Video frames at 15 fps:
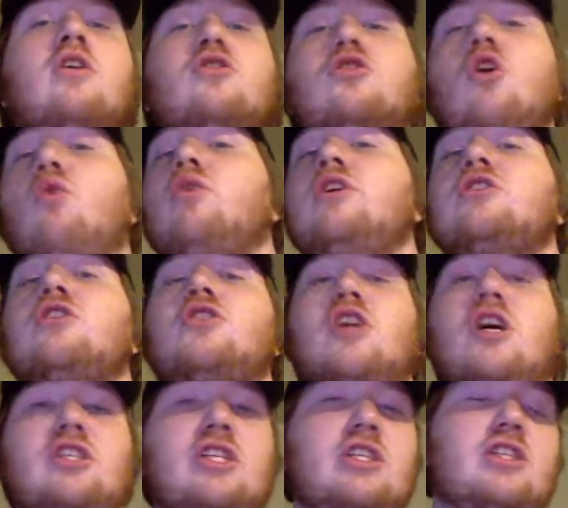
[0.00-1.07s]
So he's
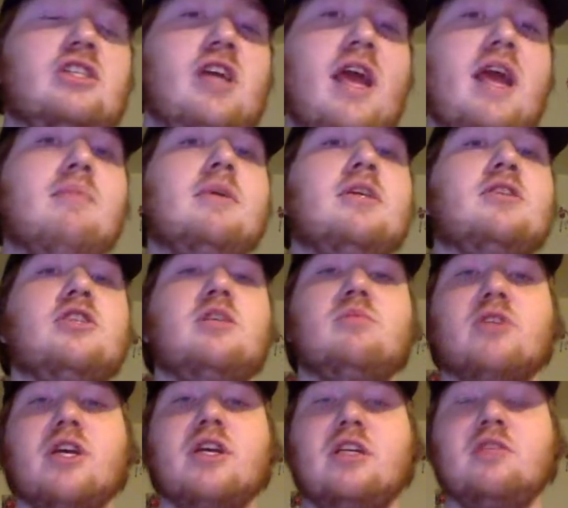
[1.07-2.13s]
adjusting his game, and it
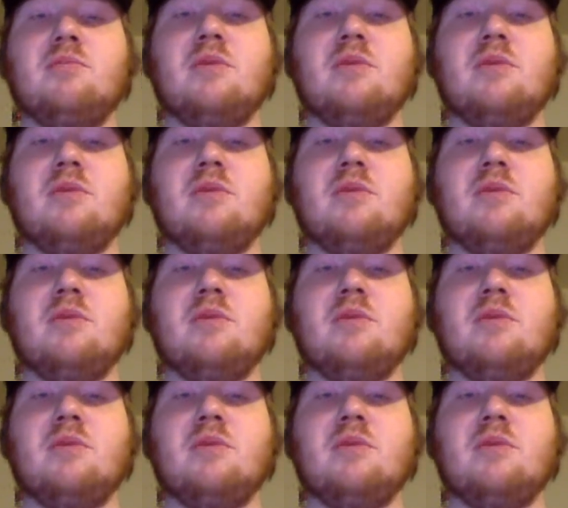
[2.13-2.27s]
seems like he's